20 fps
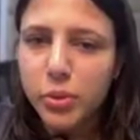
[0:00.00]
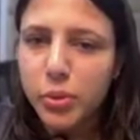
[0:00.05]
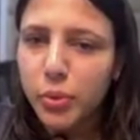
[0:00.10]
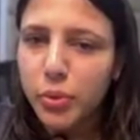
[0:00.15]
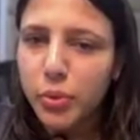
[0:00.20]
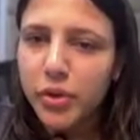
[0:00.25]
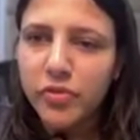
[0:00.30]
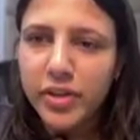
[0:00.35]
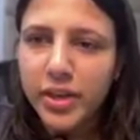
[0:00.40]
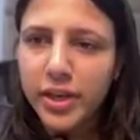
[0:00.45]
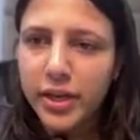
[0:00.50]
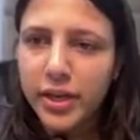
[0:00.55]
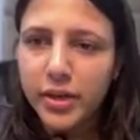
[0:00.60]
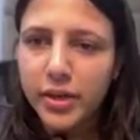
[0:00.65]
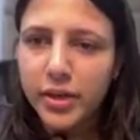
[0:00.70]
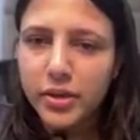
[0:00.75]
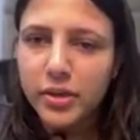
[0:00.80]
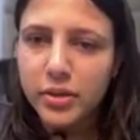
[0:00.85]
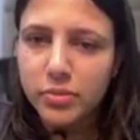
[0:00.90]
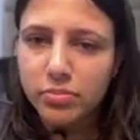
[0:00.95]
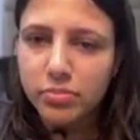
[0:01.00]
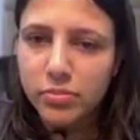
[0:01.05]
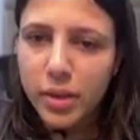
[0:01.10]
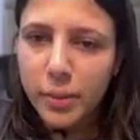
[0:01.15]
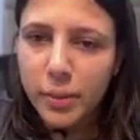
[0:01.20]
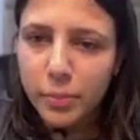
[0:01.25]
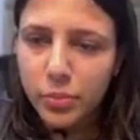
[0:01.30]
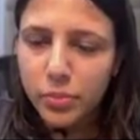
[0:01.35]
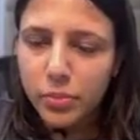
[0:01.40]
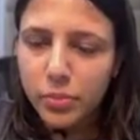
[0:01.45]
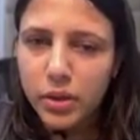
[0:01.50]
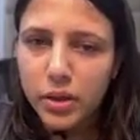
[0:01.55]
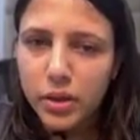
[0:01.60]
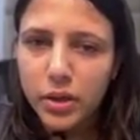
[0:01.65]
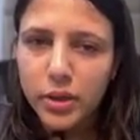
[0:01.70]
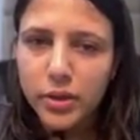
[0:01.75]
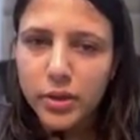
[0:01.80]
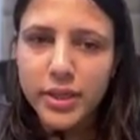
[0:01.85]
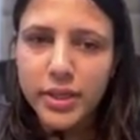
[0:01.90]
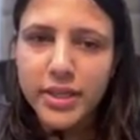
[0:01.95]
to do it very
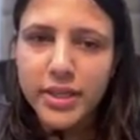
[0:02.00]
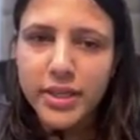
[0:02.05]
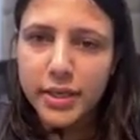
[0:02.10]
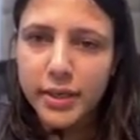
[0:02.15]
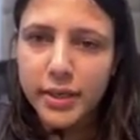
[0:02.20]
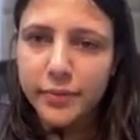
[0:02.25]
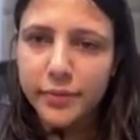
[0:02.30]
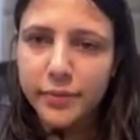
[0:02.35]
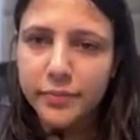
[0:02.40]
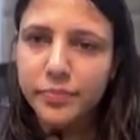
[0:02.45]
easily.